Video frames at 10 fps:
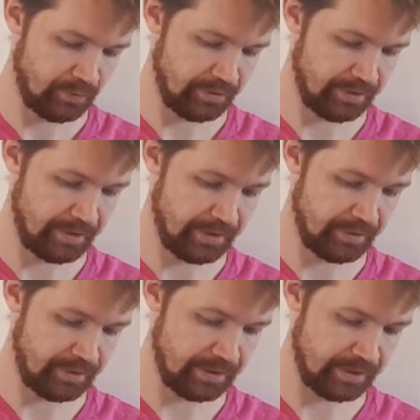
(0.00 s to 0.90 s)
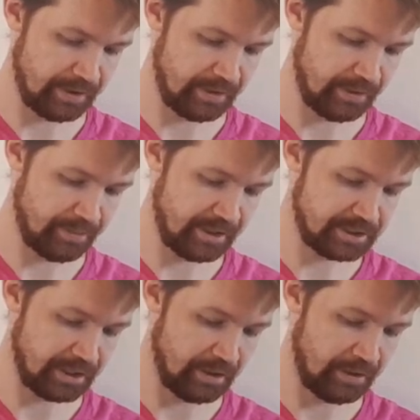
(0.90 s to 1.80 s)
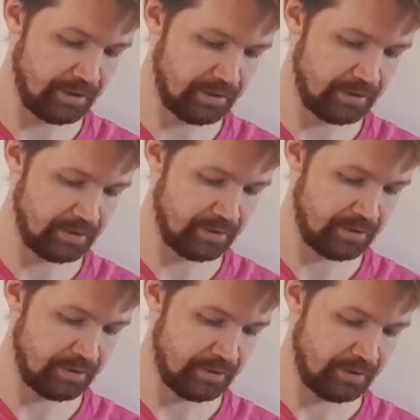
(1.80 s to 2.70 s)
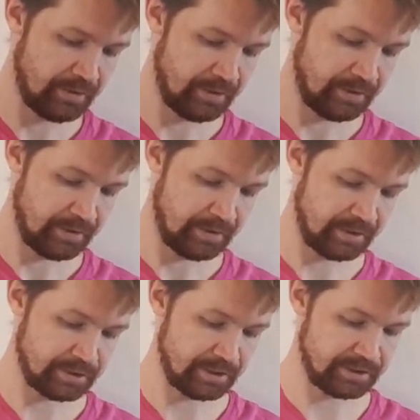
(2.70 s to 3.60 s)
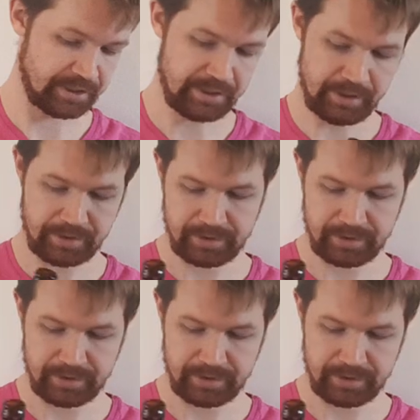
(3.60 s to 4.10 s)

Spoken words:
the beer cell. As you can see,